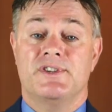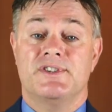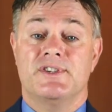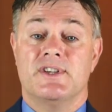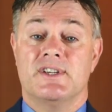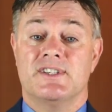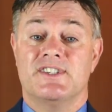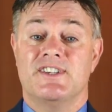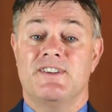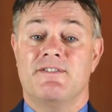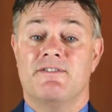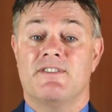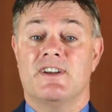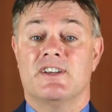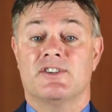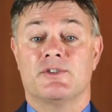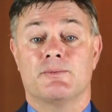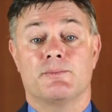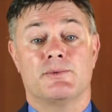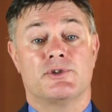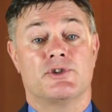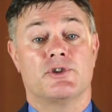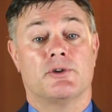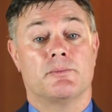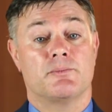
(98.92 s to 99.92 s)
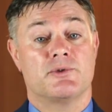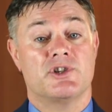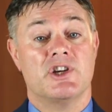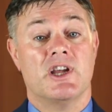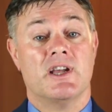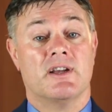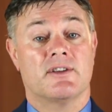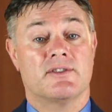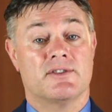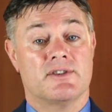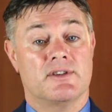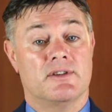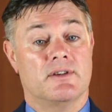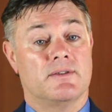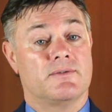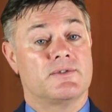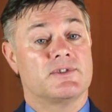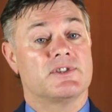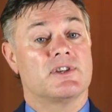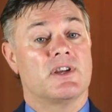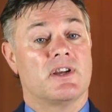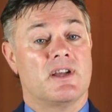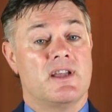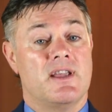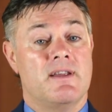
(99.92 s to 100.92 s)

set investment objectives,